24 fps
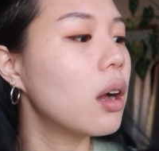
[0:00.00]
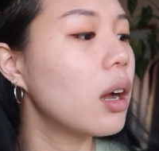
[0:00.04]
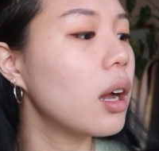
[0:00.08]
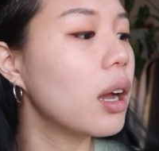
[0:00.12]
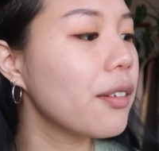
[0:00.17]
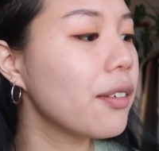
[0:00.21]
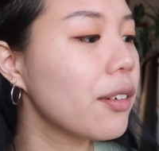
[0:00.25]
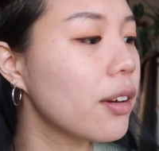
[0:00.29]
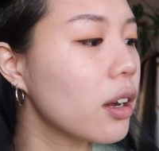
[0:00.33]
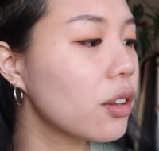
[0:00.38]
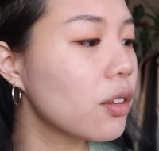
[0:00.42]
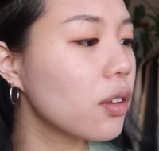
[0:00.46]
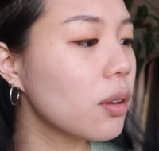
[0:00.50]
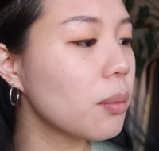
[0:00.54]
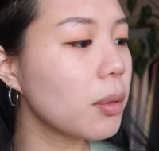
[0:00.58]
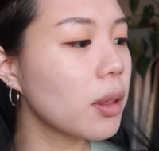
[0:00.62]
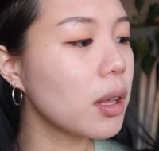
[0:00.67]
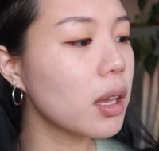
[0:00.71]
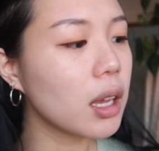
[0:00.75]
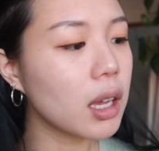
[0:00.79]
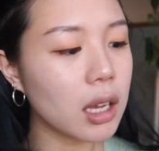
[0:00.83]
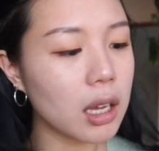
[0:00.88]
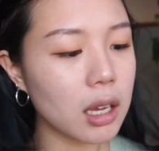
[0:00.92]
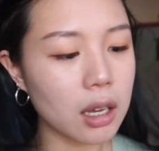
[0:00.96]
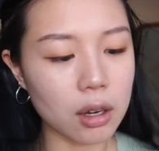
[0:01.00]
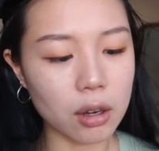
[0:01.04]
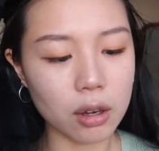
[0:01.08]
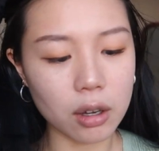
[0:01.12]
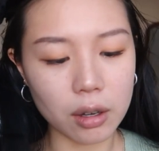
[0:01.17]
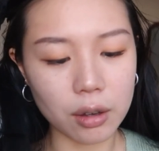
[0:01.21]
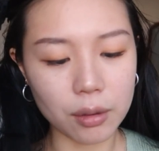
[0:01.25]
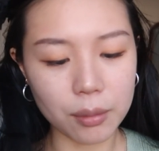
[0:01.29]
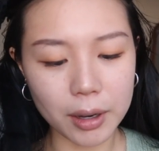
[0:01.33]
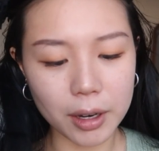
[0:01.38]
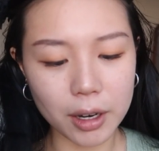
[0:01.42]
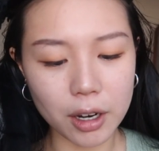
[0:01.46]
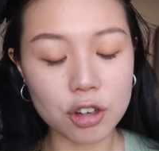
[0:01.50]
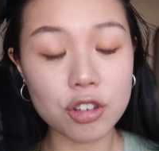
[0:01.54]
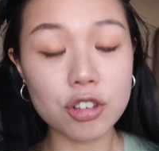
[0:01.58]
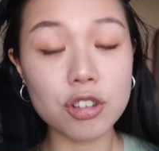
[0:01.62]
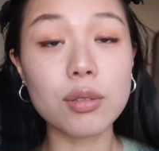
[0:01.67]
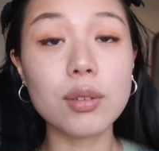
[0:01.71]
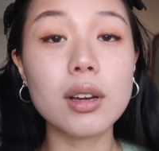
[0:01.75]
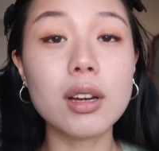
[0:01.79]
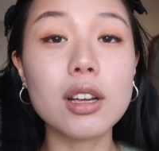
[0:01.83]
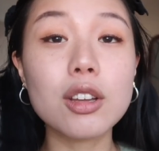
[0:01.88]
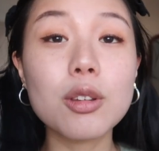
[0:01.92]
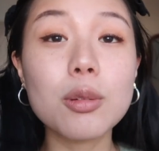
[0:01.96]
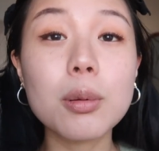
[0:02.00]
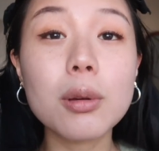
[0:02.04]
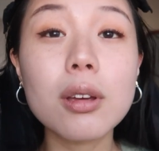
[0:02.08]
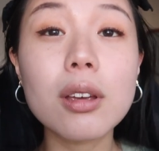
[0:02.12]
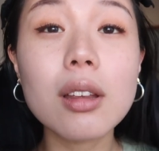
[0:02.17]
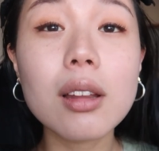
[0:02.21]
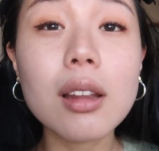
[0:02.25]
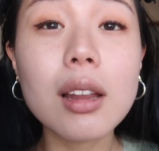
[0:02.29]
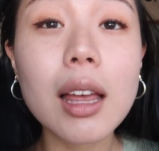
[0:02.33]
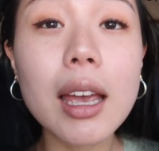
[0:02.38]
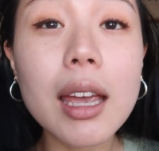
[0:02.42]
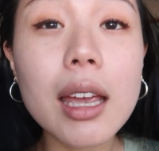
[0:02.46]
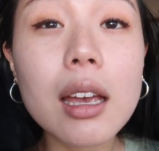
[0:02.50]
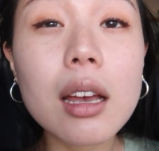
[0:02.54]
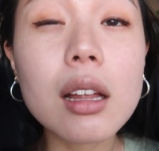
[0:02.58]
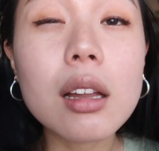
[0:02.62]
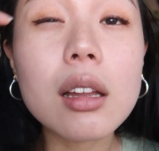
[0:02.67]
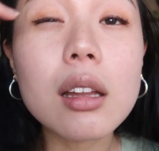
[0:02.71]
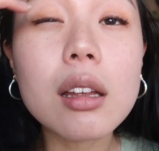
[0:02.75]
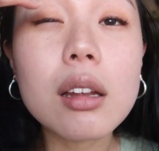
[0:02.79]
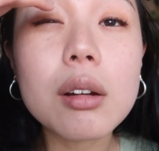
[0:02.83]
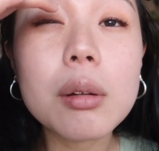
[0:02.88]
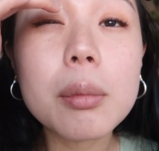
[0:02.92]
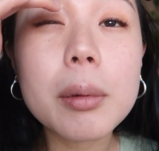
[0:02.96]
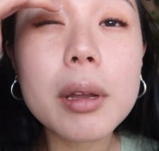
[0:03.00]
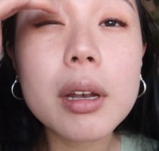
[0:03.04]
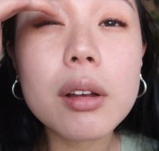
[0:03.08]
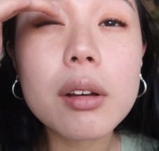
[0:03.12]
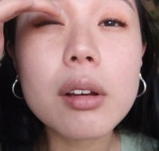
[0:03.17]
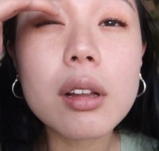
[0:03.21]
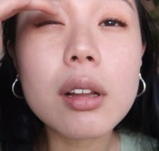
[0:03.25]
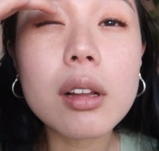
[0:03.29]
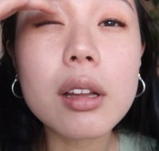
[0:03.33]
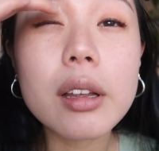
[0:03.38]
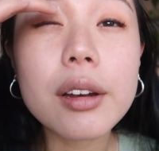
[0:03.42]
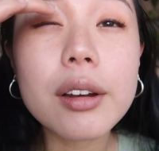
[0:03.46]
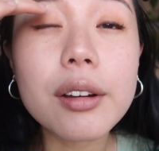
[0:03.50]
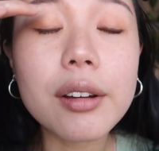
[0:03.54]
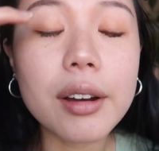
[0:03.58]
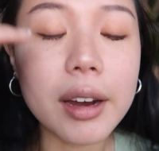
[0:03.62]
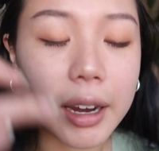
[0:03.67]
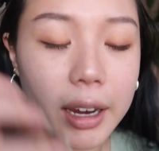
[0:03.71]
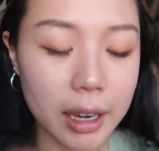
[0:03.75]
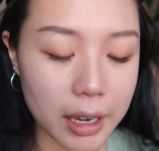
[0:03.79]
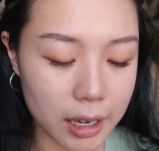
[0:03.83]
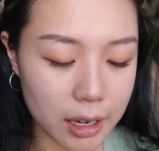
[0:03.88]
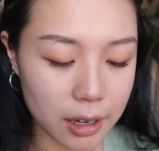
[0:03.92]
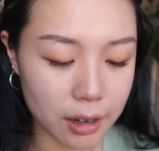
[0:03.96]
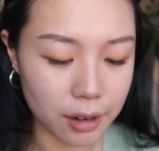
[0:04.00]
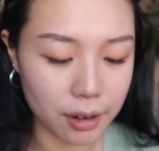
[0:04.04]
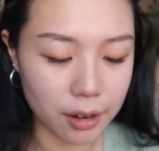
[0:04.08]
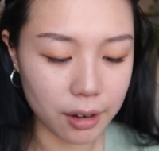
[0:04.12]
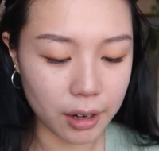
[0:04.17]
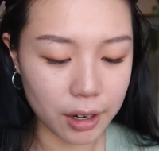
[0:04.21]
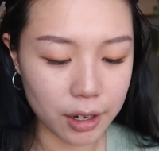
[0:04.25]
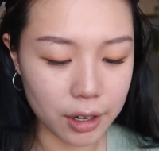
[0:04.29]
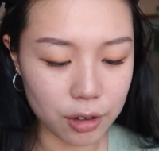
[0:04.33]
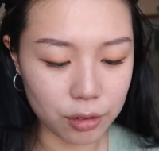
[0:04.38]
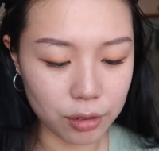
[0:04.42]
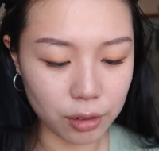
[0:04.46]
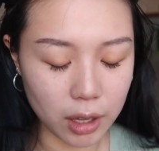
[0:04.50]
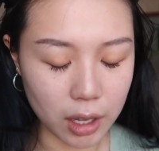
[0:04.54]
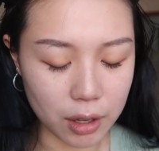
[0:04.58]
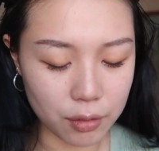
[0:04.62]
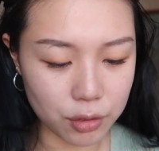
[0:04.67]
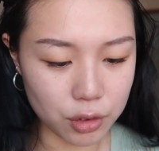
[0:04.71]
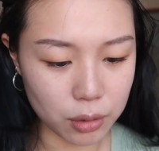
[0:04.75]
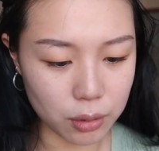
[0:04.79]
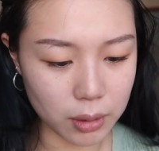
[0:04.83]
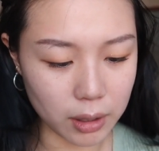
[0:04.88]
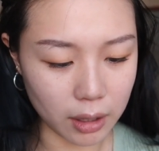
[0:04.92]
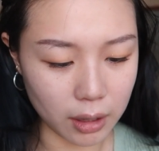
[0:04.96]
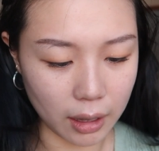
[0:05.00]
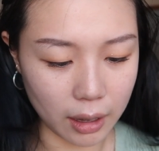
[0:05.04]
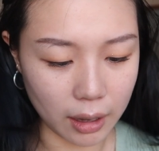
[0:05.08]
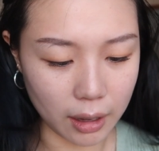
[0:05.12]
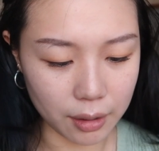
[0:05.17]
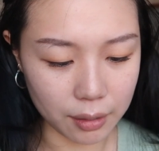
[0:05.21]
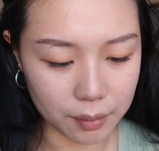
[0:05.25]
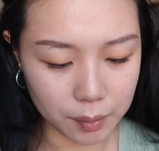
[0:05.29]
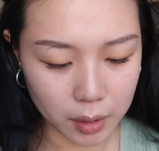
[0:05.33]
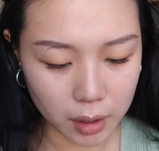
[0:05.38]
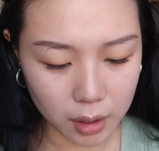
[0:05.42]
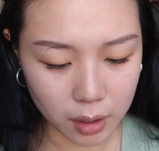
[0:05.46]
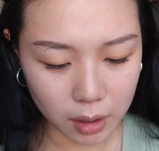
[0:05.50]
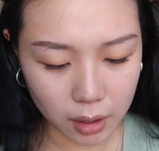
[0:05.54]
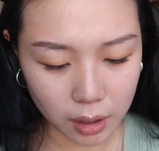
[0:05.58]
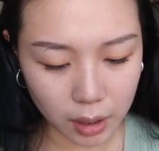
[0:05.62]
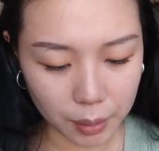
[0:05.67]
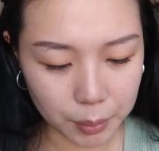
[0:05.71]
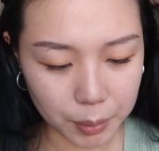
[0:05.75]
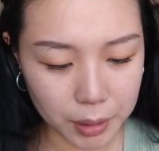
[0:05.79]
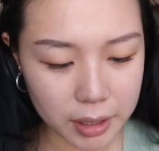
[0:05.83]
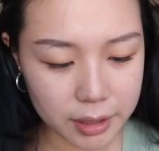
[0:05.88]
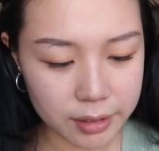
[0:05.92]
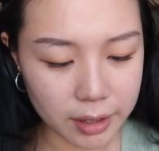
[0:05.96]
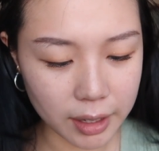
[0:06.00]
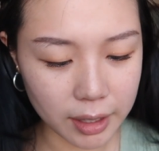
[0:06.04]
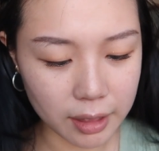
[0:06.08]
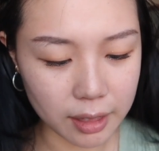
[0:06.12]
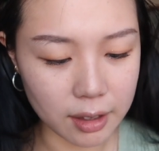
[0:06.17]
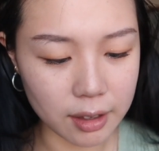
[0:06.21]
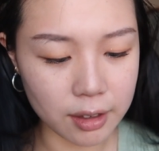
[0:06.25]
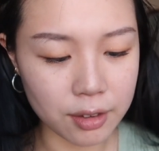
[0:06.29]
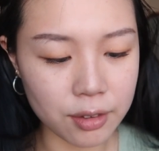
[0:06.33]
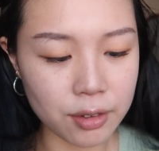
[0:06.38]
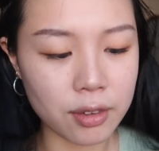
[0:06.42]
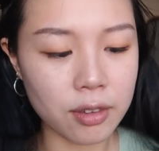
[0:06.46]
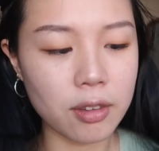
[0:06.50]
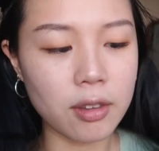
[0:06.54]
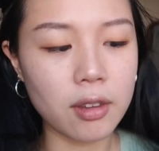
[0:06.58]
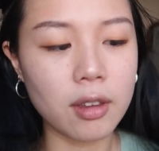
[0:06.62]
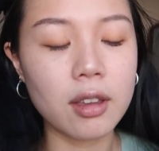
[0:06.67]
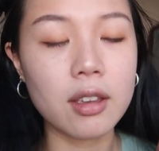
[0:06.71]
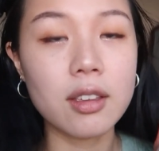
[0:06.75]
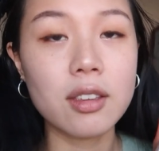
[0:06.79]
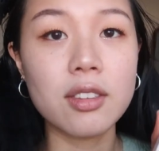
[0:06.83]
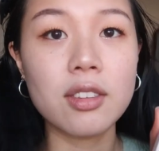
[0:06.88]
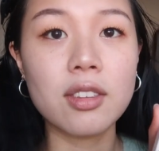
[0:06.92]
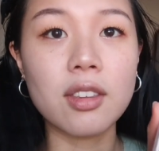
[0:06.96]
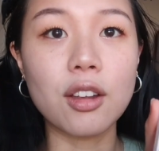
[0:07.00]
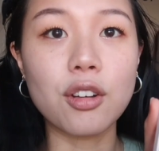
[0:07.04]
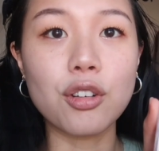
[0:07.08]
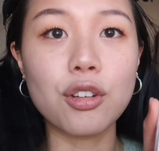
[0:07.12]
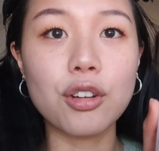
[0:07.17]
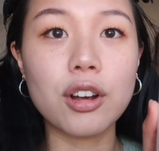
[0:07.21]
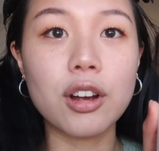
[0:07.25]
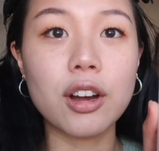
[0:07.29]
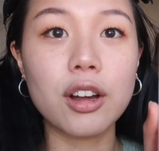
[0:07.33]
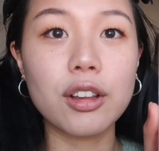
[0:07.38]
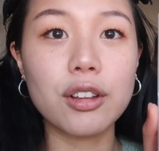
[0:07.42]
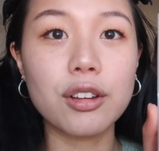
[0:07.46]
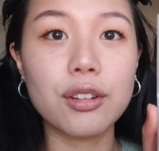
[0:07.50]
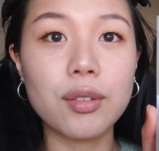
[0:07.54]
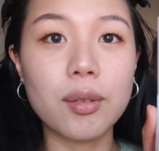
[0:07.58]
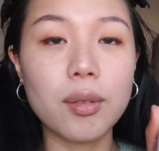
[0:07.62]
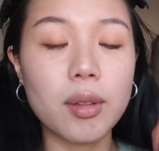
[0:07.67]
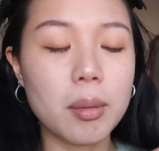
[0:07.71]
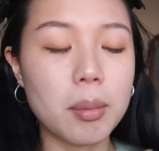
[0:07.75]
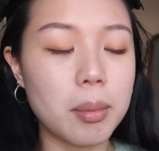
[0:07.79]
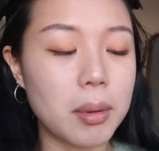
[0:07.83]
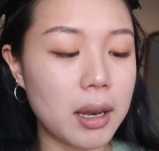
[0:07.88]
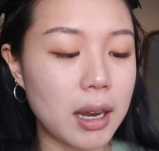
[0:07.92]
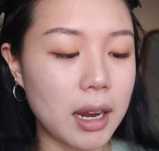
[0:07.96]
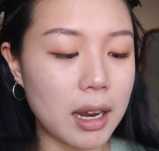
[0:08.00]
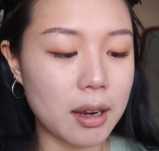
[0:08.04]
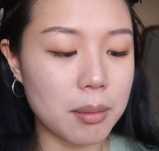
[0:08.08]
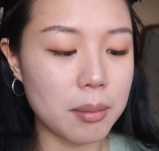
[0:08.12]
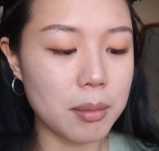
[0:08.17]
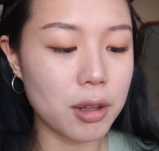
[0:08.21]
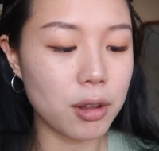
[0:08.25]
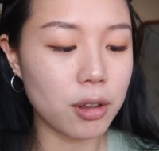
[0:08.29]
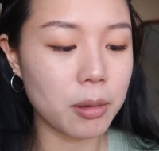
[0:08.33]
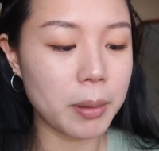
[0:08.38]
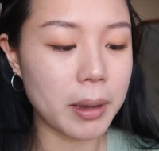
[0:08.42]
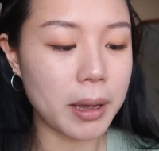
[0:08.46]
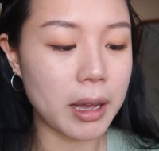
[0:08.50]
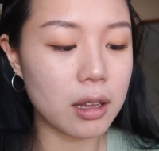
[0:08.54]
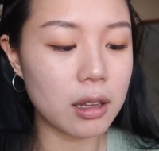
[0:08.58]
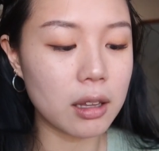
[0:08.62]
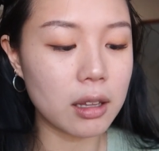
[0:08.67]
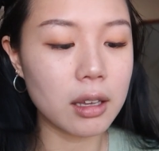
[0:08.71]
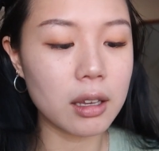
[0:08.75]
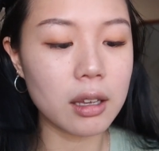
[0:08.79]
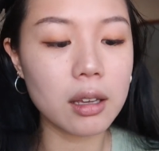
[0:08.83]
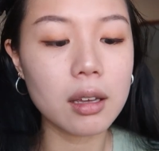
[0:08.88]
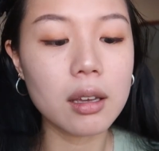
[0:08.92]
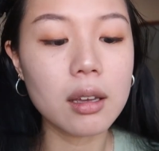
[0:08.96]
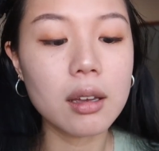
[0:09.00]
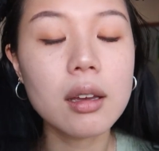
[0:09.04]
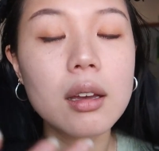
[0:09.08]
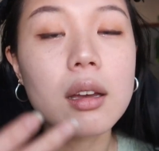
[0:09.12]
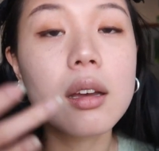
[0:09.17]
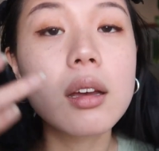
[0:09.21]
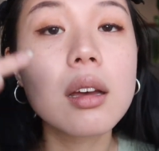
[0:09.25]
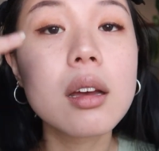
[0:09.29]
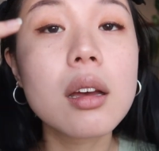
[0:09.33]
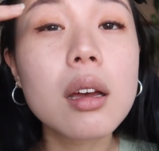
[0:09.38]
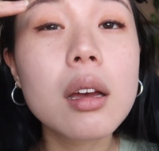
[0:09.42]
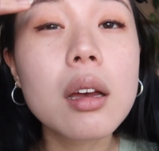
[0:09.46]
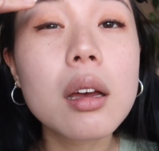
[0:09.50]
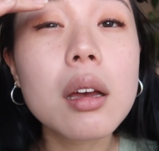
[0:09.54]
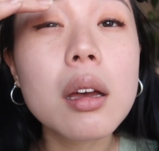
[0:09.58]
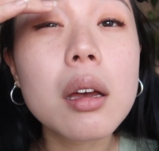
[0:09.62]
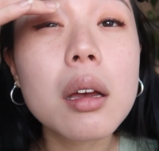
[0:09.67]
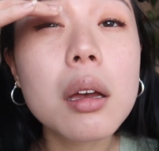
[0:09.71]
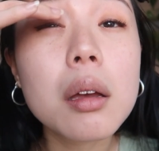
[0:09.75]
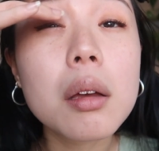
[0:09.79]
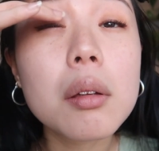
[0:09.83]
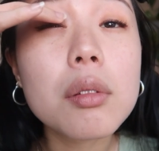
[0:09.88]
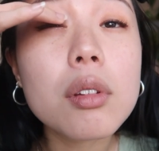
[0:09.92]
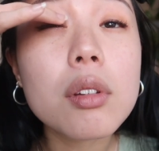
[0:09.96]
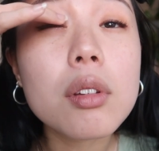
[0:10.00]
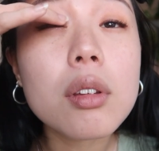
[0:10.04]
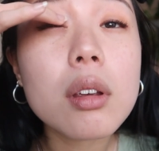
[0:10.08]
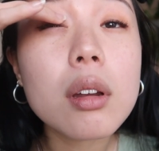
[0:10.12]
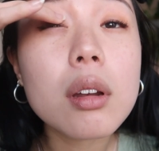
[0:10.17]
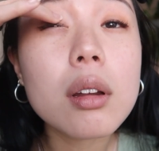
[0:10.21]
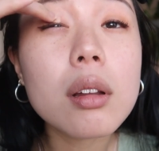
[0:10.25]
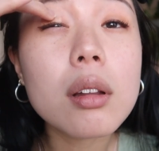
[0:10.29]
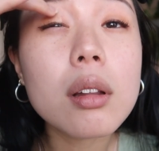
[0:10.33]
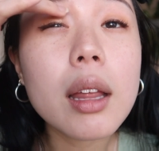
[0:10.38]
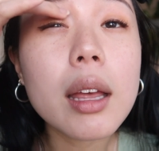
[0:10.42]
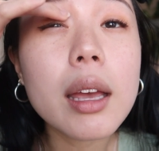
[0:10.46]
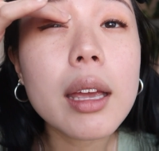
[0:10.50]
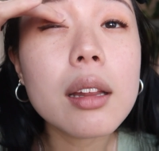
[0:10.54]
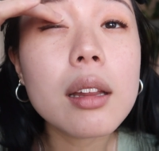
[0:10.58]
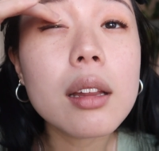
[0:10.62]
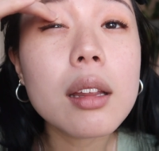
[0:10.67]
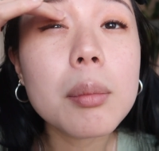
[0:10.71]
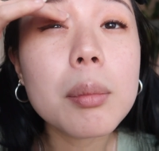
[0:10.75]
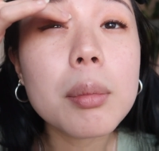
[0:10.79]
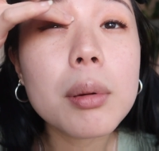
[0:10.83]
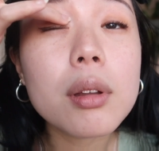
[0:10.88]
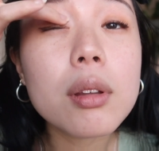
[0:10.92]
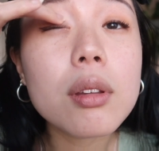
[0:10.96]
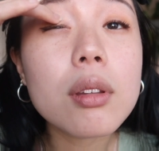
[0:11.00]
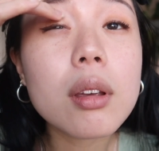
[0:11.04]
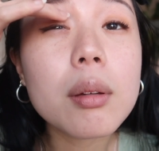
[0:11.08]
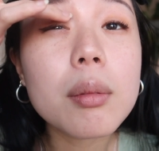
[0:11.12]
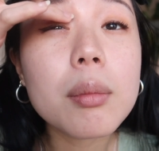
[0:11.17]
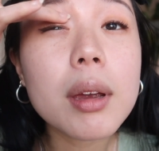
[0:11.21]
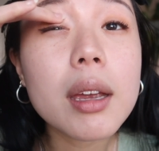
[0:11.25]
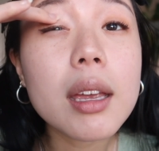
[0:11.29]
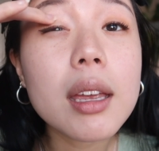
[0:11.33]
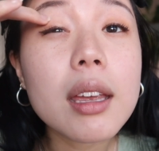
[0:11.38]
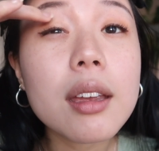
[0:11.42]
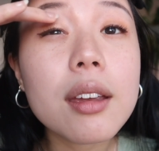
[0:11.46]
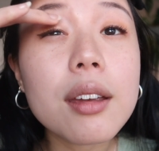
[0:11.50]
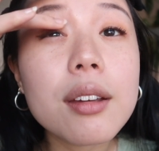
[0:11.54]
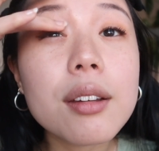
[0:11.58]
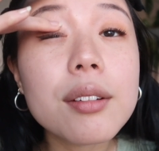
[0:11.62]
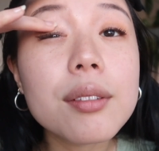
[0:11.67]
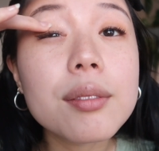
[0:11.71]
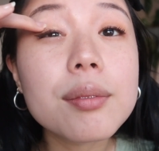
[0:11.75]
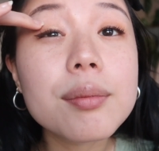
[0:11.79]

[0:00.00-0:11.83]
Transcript: I forgot something. Oh my gosh, I forgot to put like a little bit of glitter right here. I love doing that. I'm gonna take this center color from the Banana Milk palette. I'm just gonna lightly put some right here.